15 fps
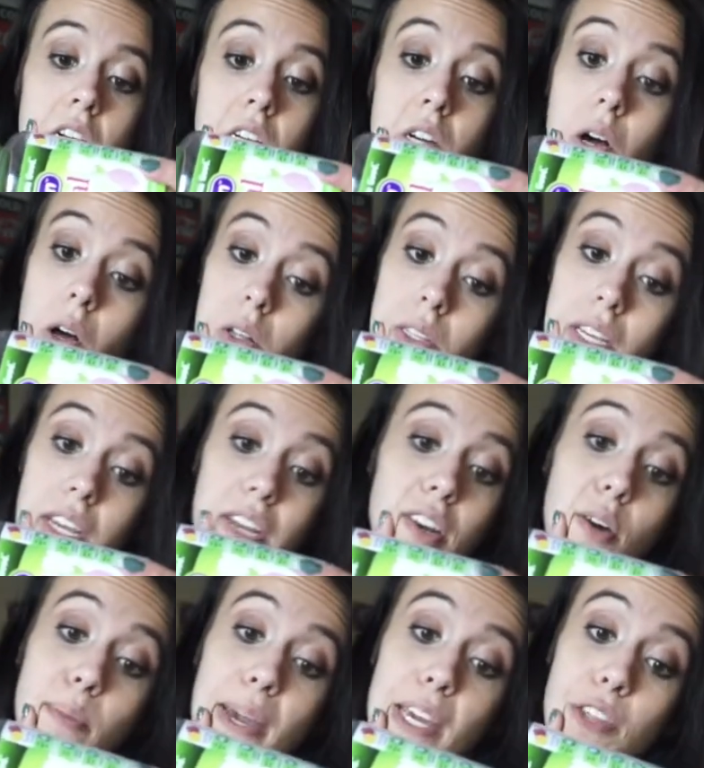choline,
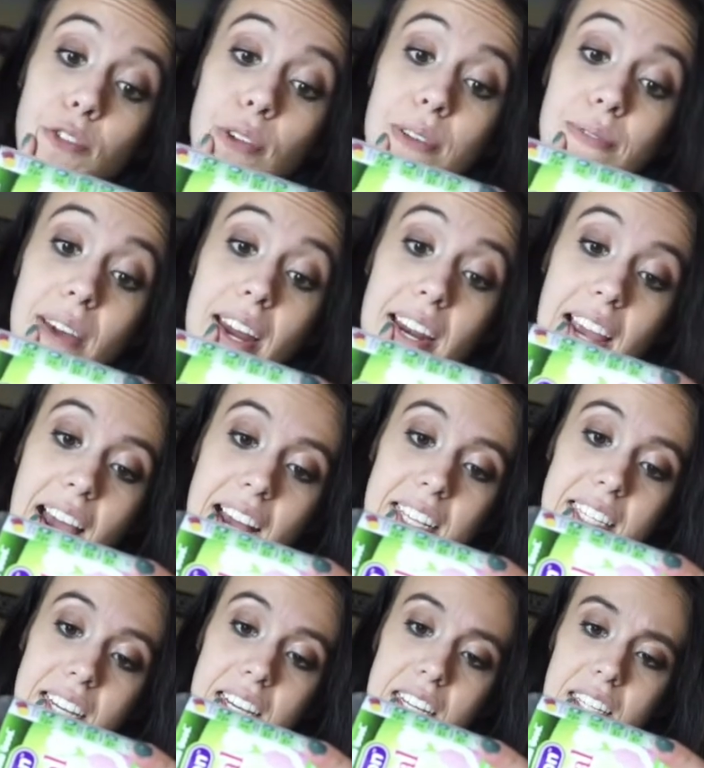omega-3 fatty
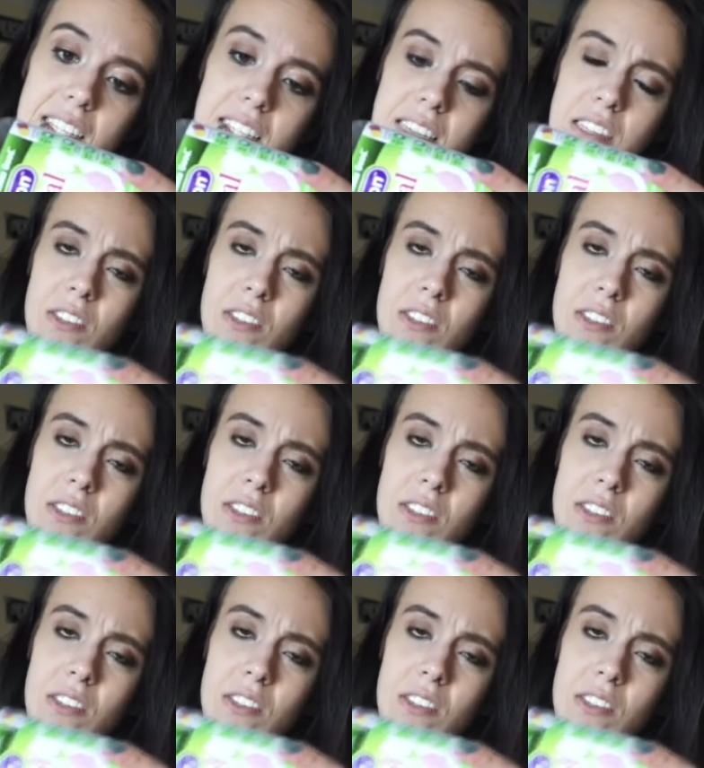acids.